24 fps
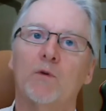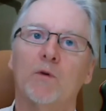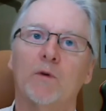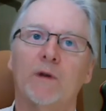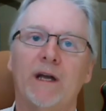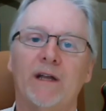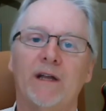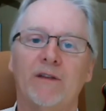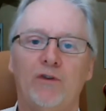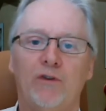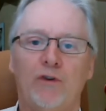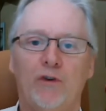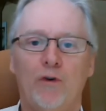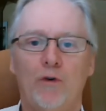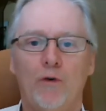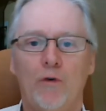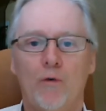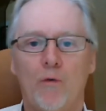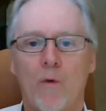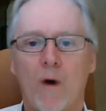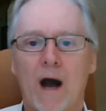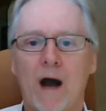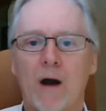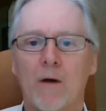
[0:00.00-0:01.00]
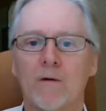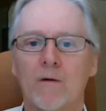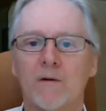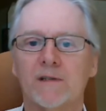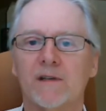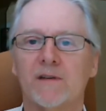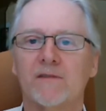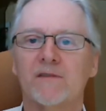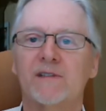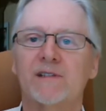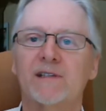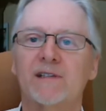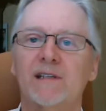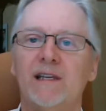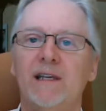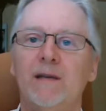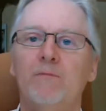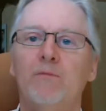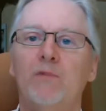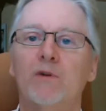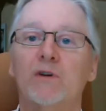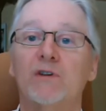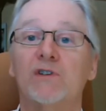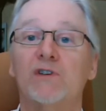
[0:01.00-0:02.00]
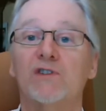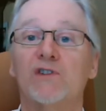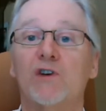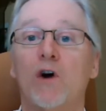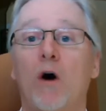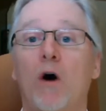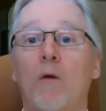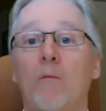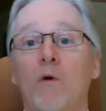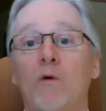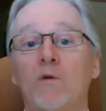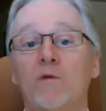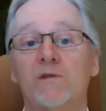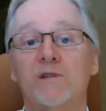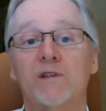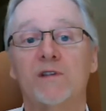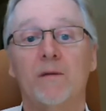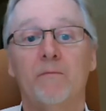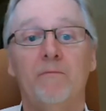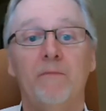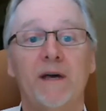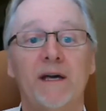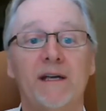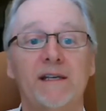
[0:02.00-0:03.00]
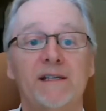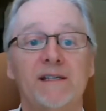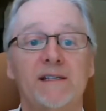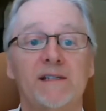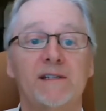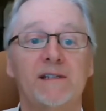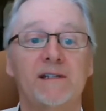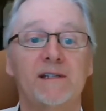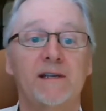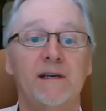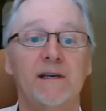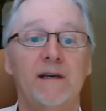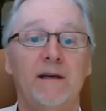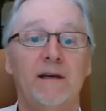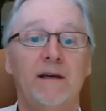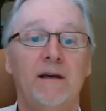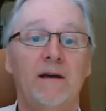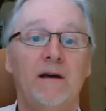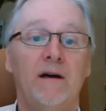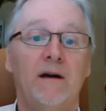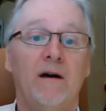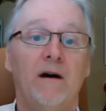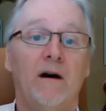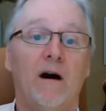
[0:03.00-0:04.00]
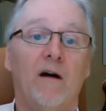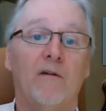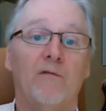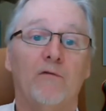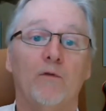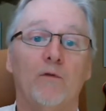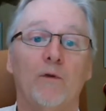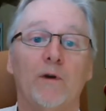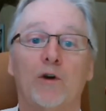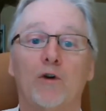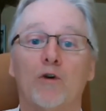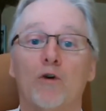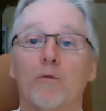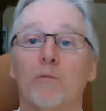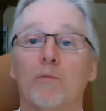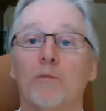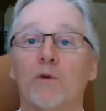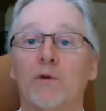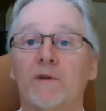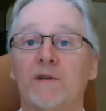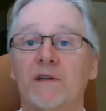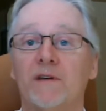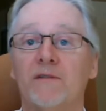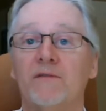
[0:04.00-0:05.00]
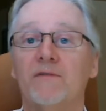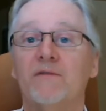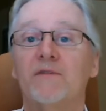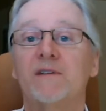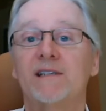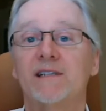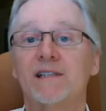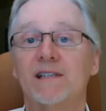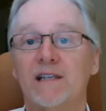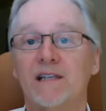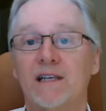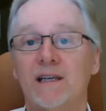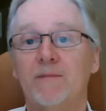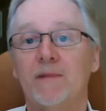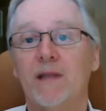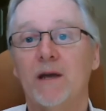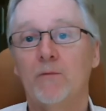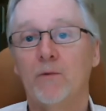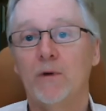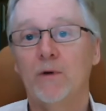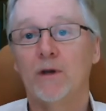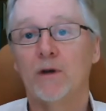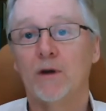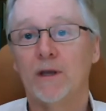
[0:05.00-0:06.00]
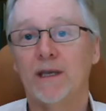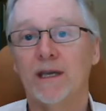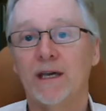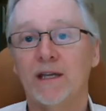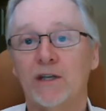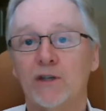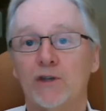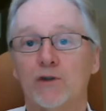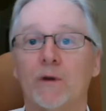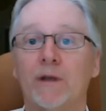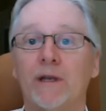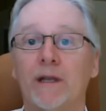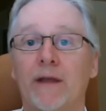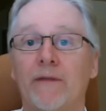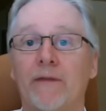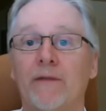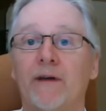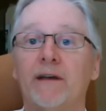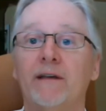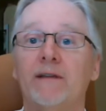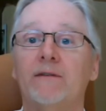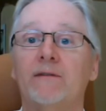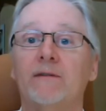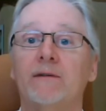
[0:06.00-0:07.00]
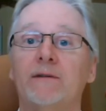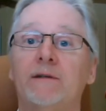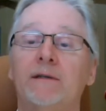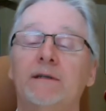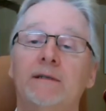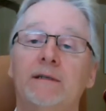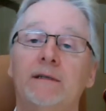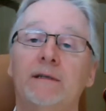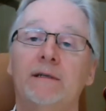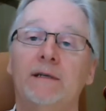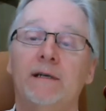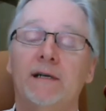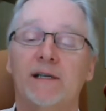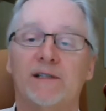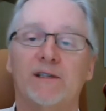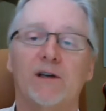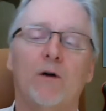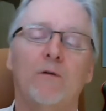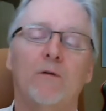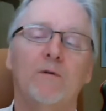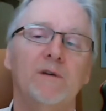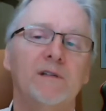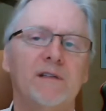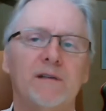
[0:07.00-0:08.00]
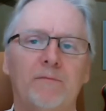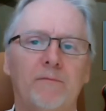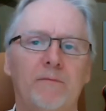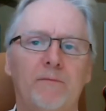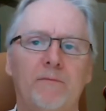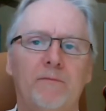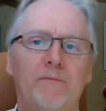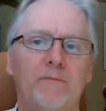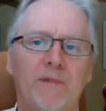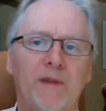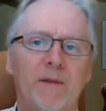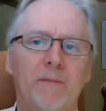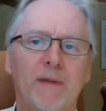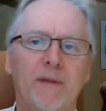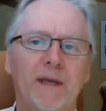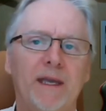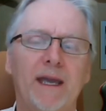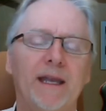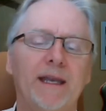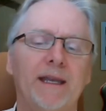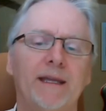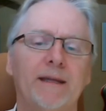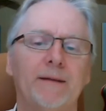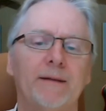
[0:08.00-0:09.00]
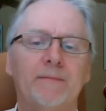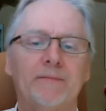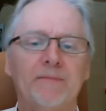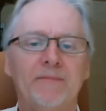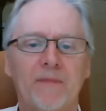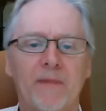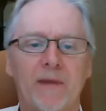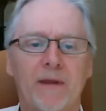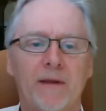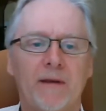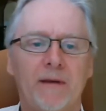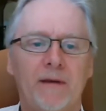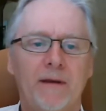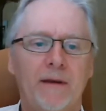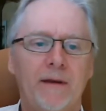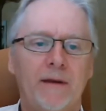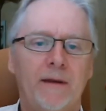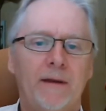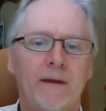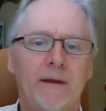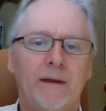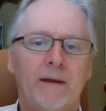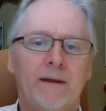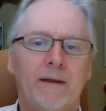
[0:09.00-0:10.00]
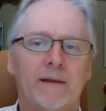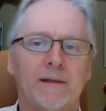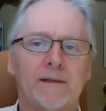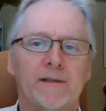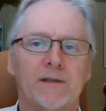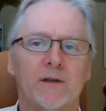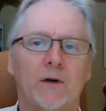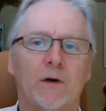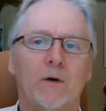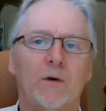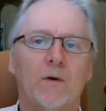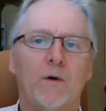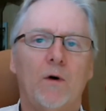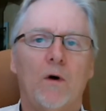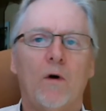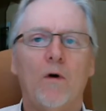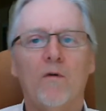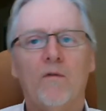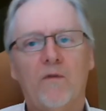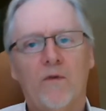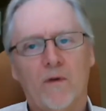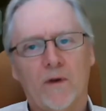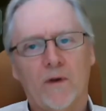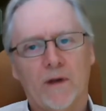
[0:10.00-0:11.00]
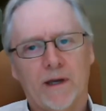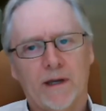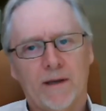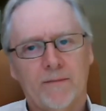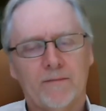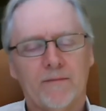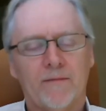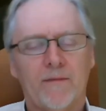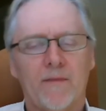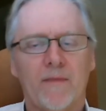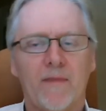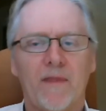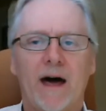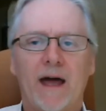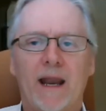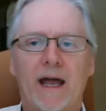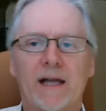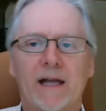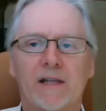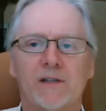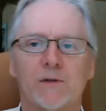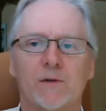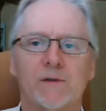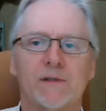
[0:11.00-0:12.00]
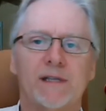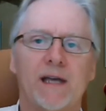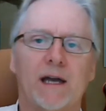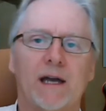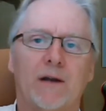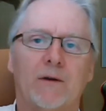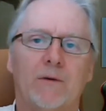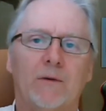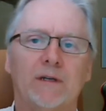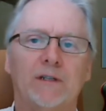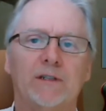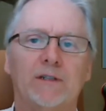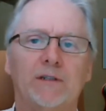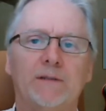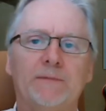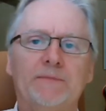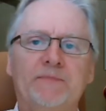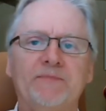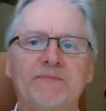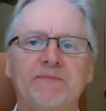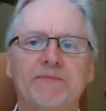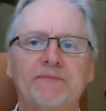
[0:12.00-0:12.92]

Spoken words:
or that 2 hours of sleep, which is almost the best of recuperative sleep that we could get during that night. It's always the beginning. So hopefully that answers that question.